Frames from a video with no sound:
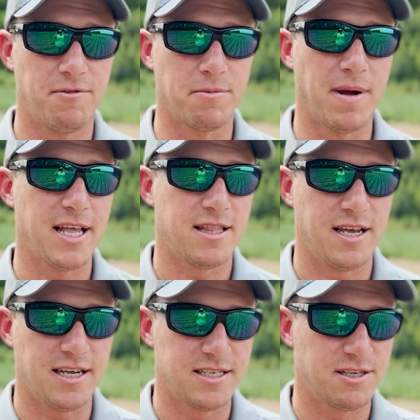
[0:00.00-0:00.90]
your main
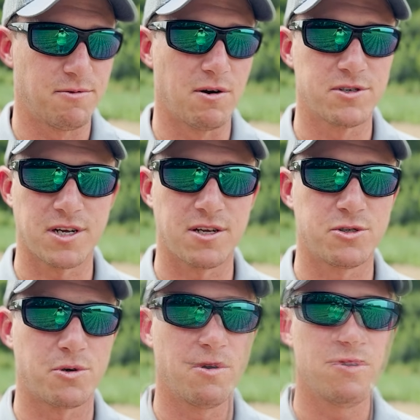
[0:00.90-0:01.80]
thing is erosion
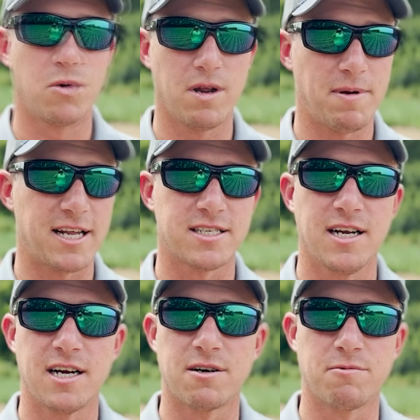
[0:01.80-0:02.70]
control, 20 pounds an acre